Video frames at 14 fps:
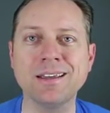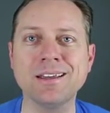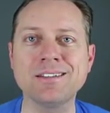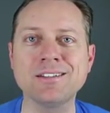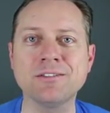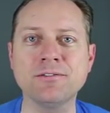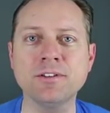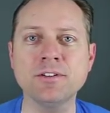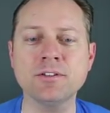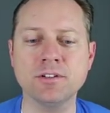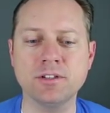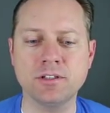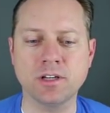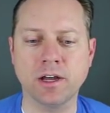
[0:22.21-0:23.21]
It's
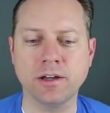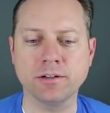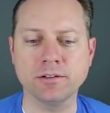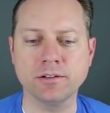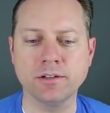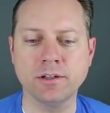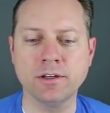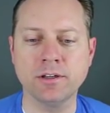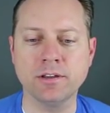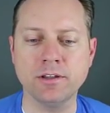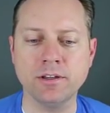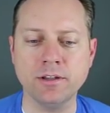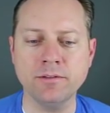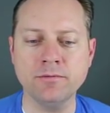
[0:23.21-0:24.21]
officially titled
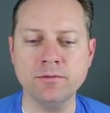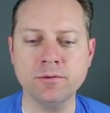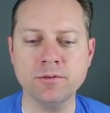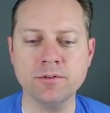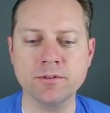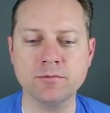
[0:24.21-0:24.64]
The Influence